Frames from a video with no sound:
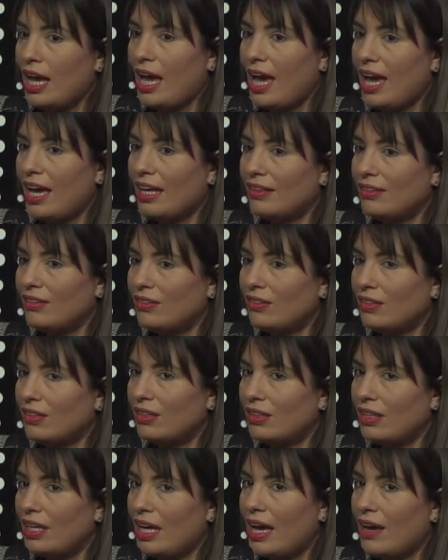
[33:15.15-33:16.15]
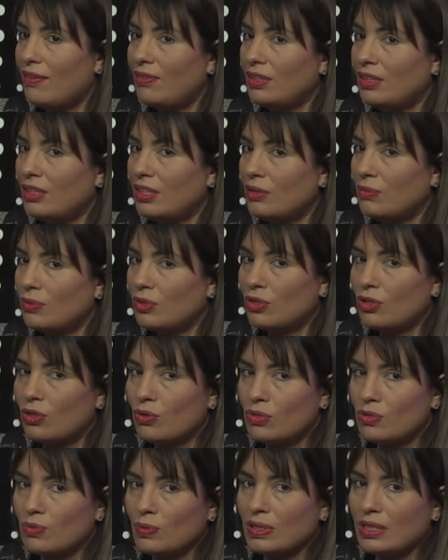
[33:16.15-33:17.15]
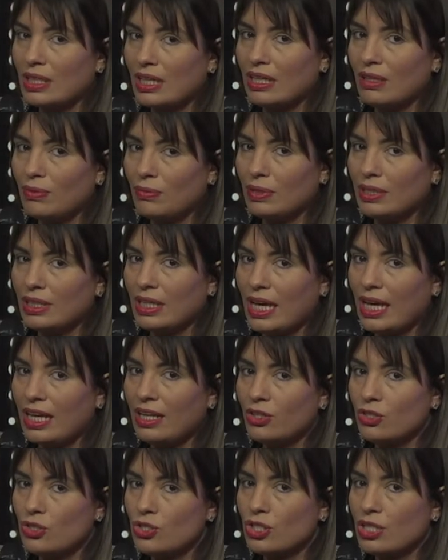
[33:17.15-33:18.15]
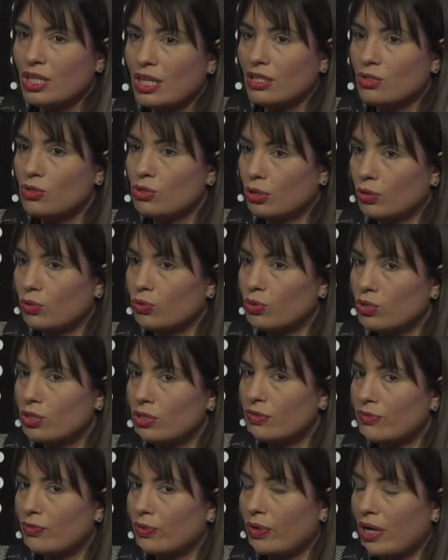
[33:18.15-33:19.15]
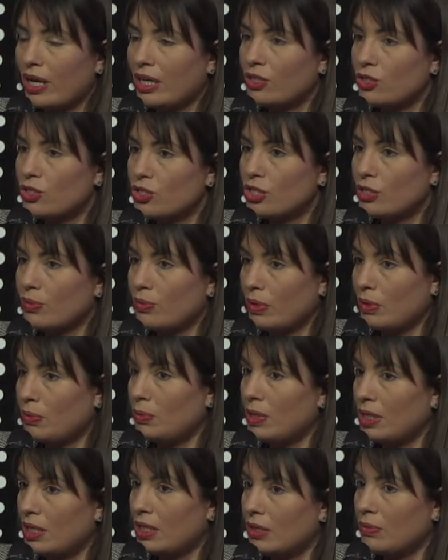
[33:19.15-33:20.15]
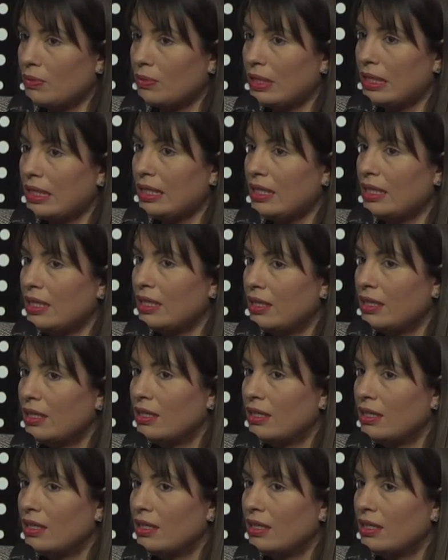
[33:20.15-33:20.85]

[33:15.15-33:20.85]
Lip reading: and everything that goes with the energy and solutions for energy where we can really